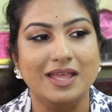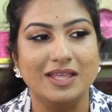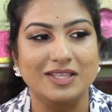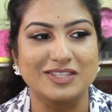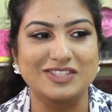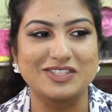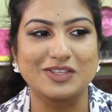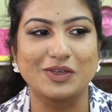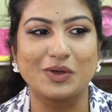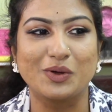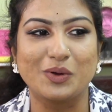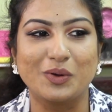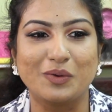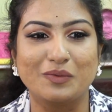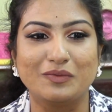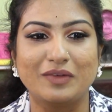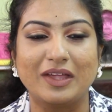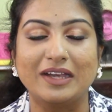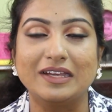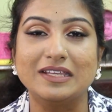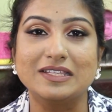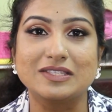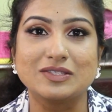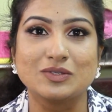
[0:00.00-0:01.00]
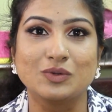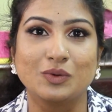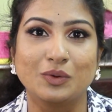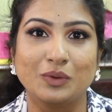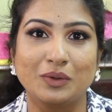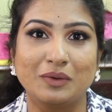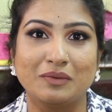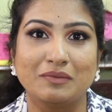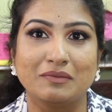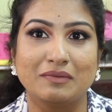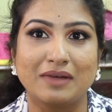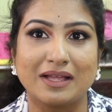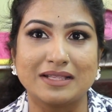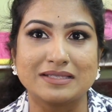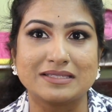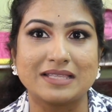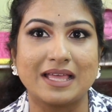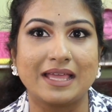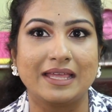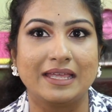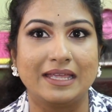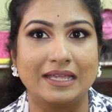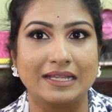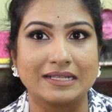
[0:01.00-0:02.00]
So very soon, once
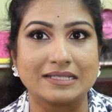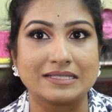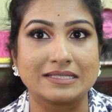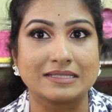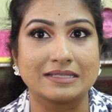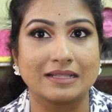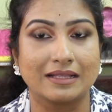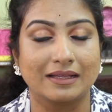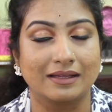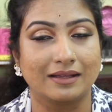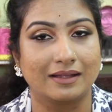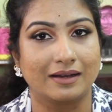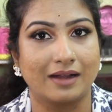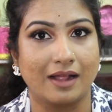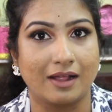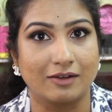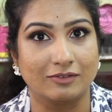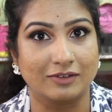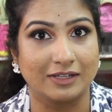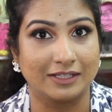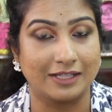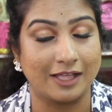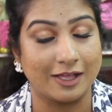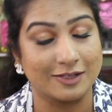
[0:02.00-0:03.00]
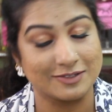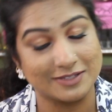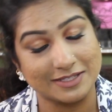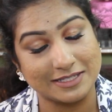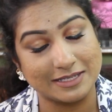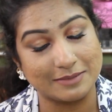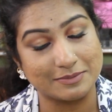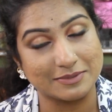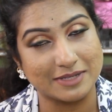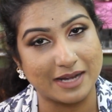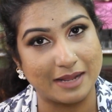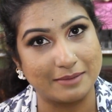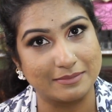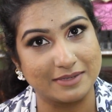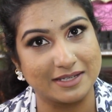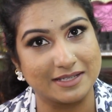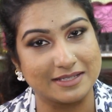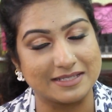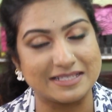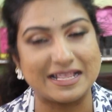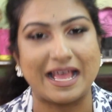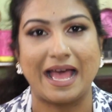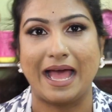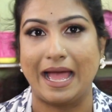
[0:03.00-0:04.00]
I hit around a thousand
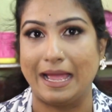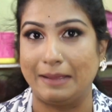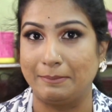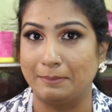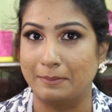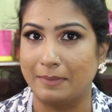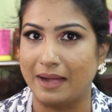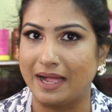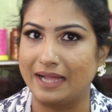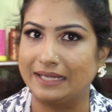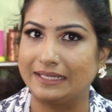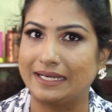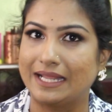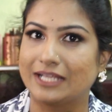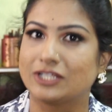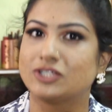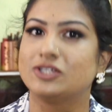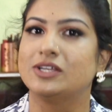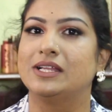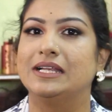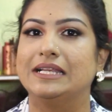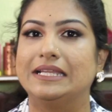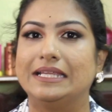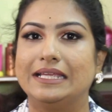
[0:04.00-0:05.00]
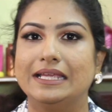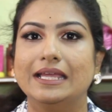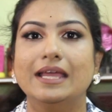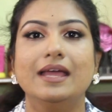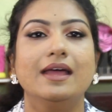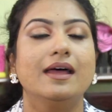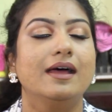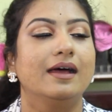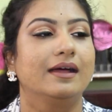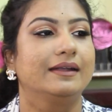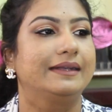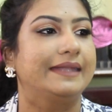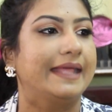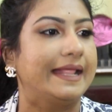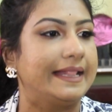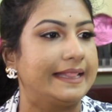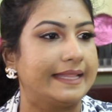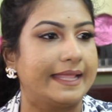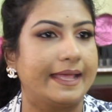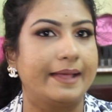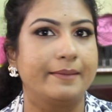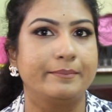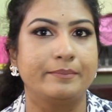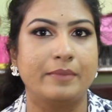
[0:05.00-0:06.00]
subscribers, I might actually tell
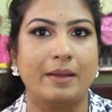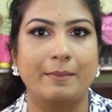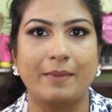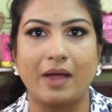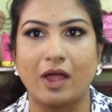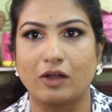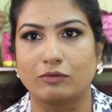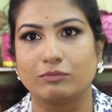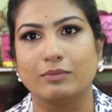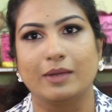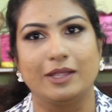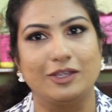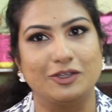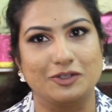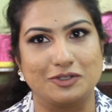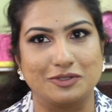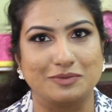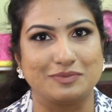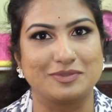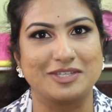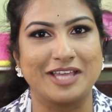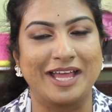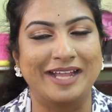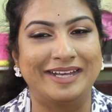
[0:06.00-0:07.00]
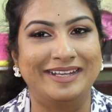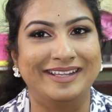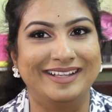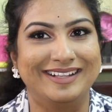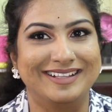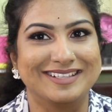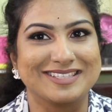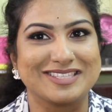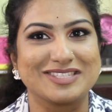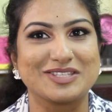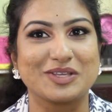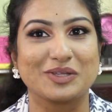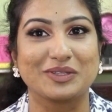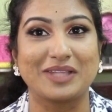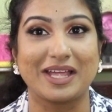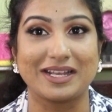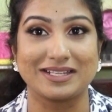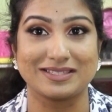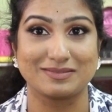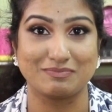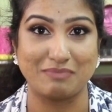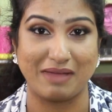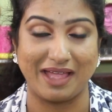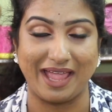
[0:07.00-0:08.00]
them about my YouTube channel. So
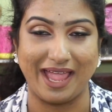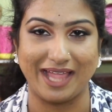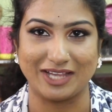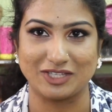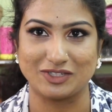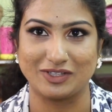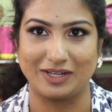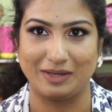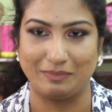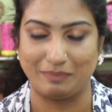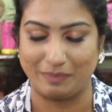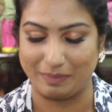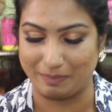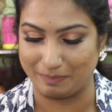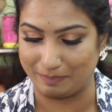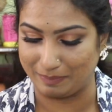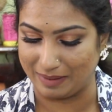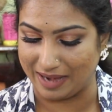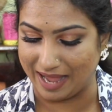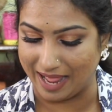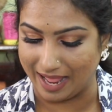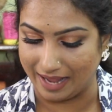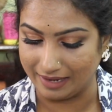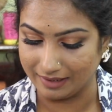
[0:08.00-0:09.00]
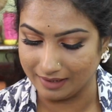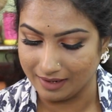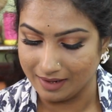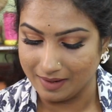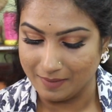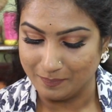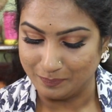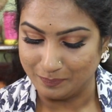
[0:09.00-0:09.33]
that's my actual plan.